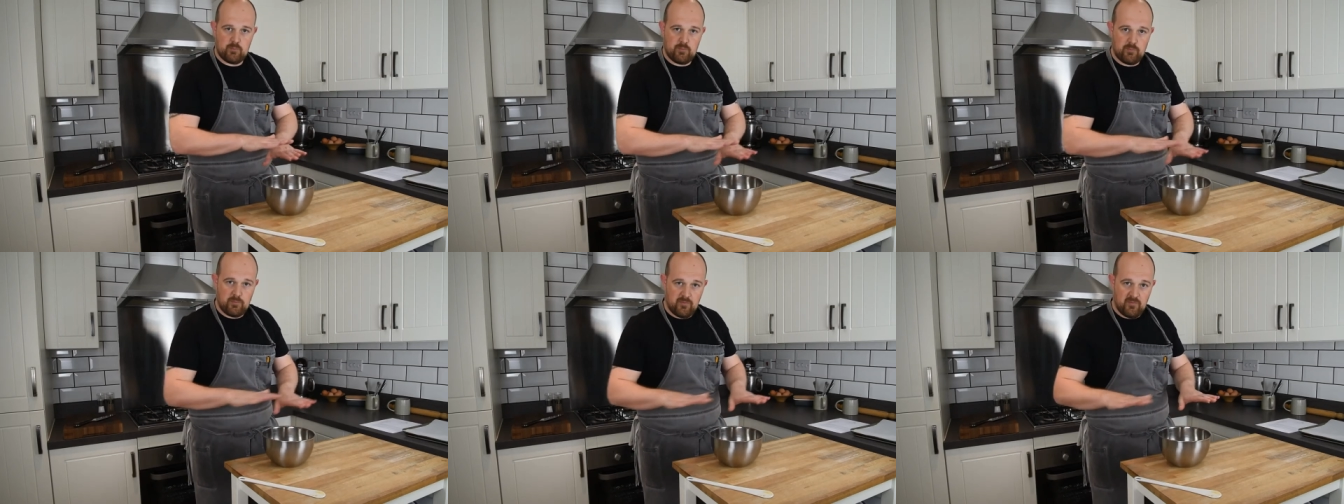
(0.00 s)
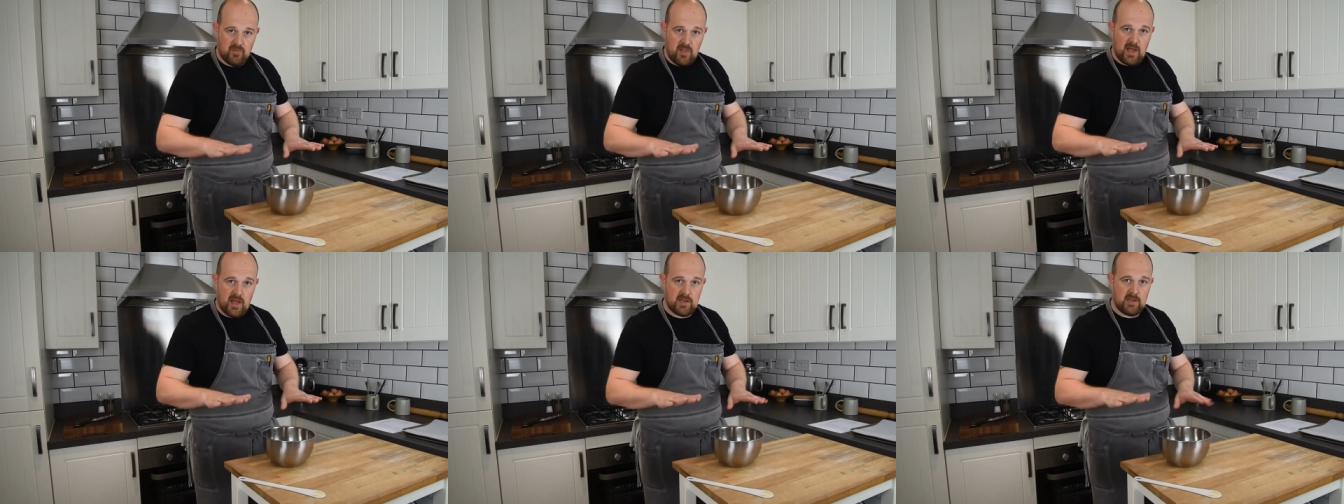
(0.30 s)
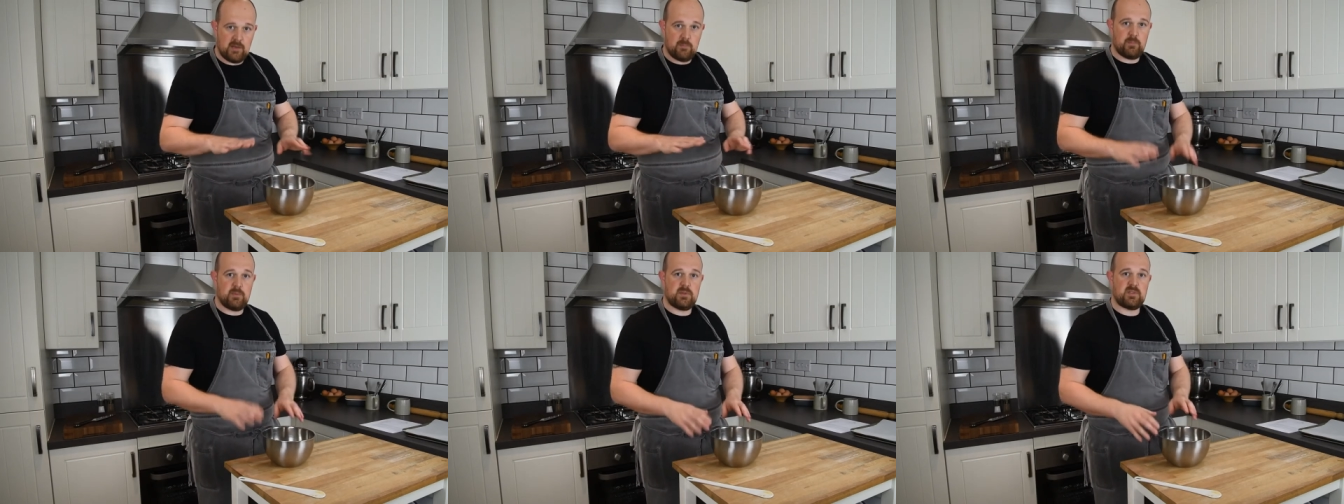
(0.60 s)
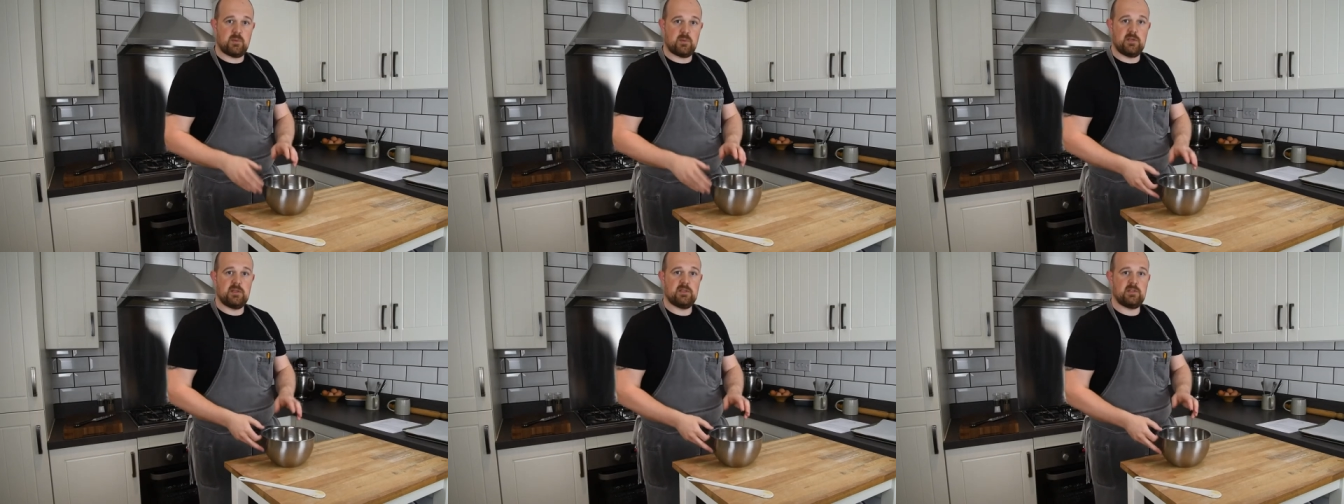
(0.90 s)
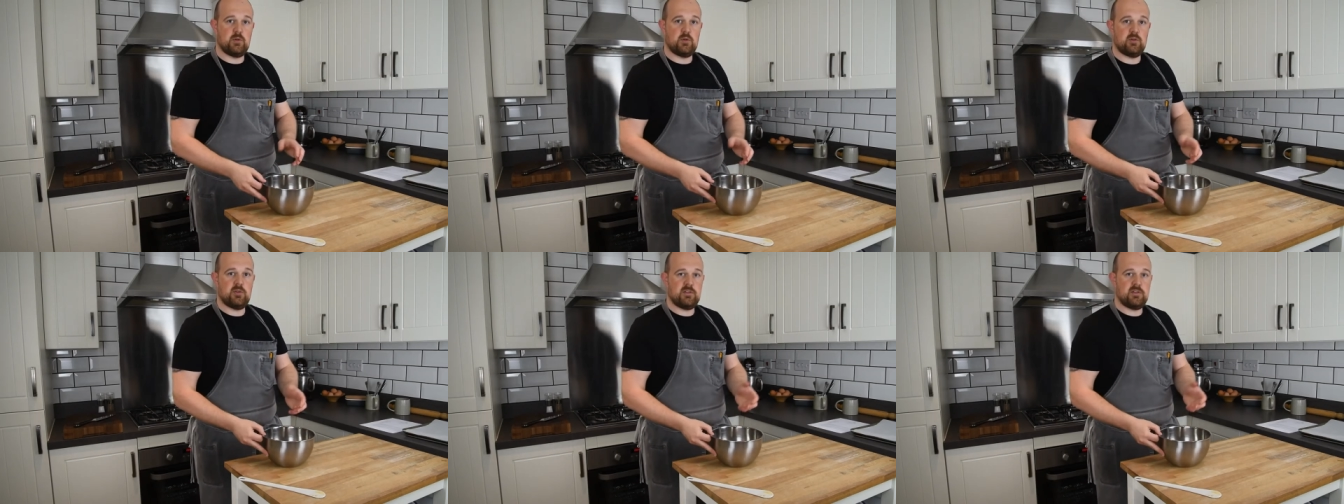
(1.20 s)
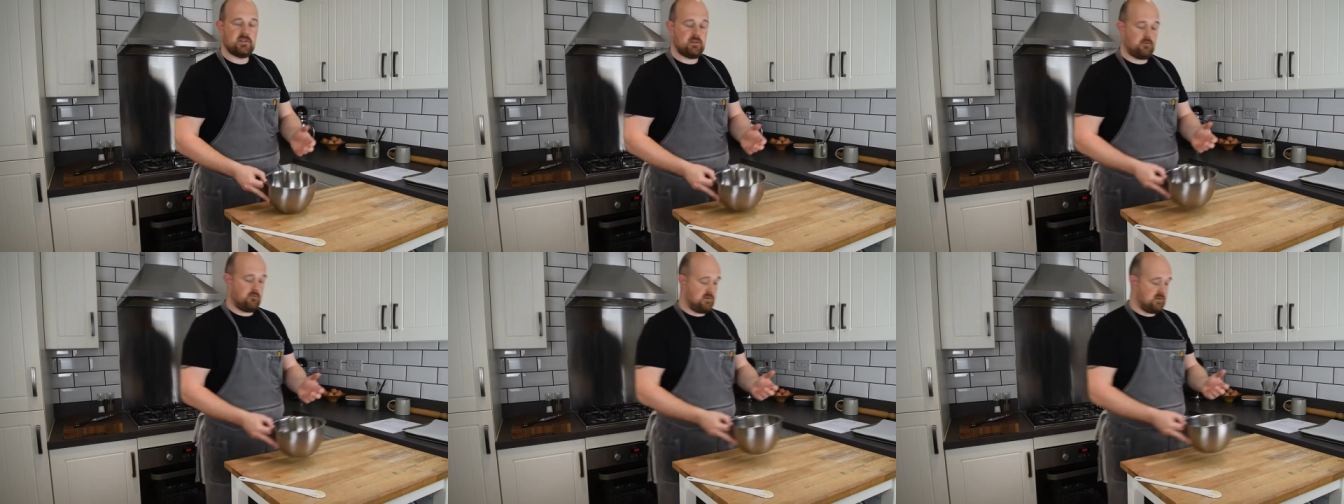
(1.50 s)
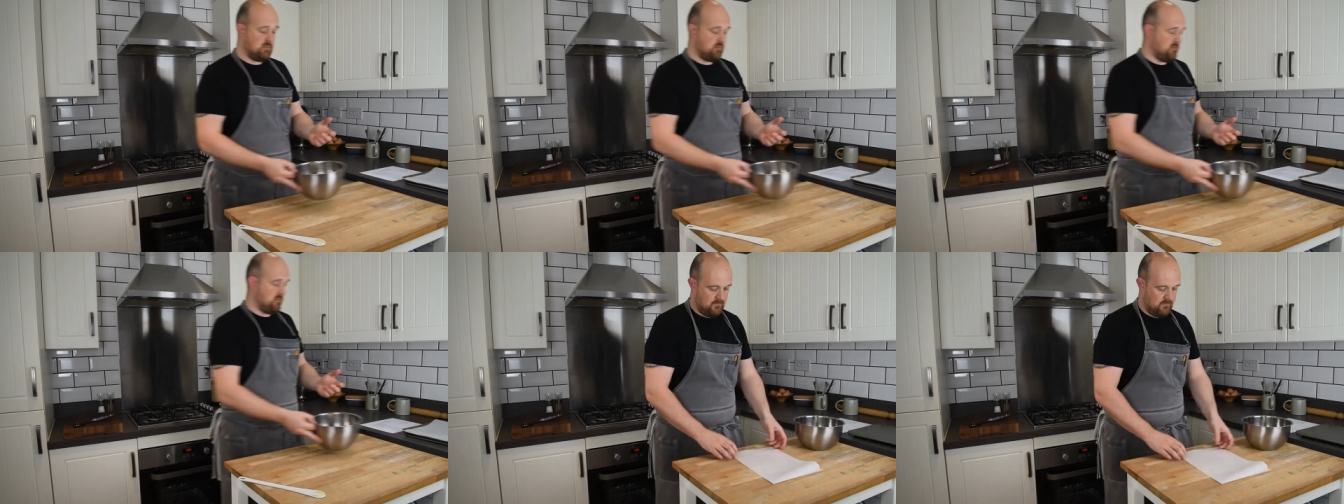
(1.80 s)
flatten it between two sheets of
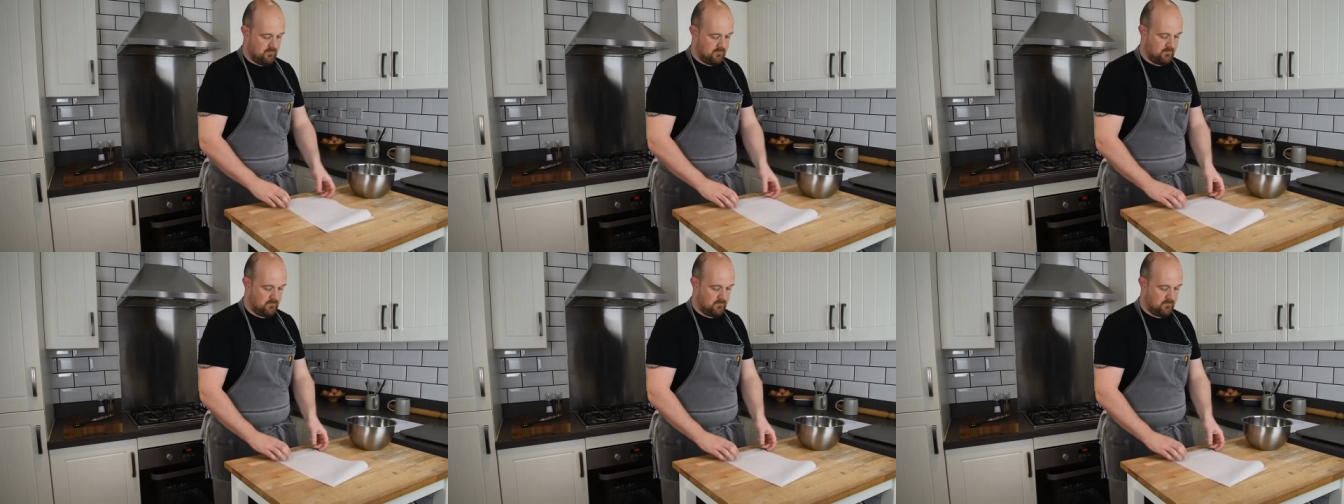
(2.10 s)
greaseproof.